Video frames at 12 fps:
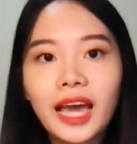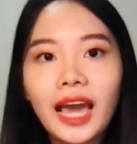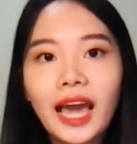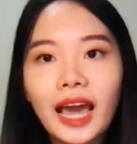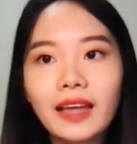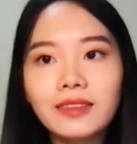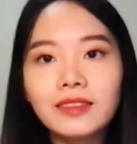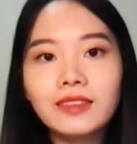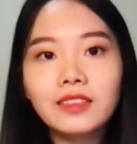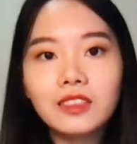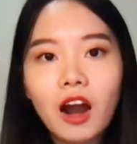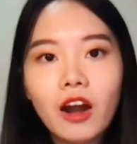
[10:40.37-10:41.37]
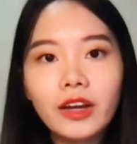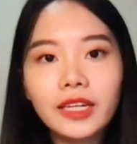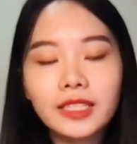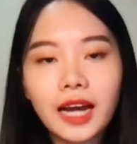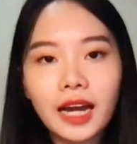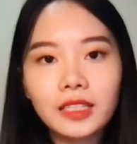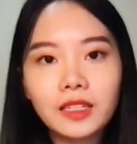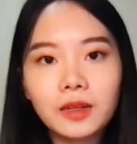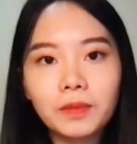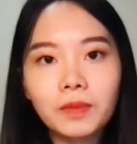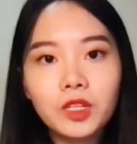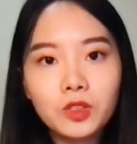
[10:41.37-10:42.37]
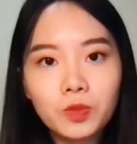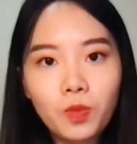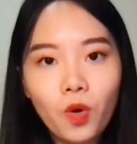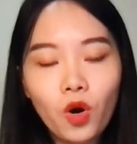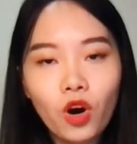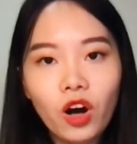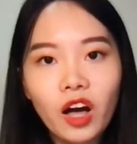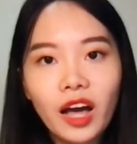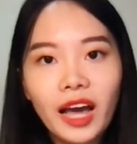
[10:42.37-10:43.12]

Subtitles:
and the target item small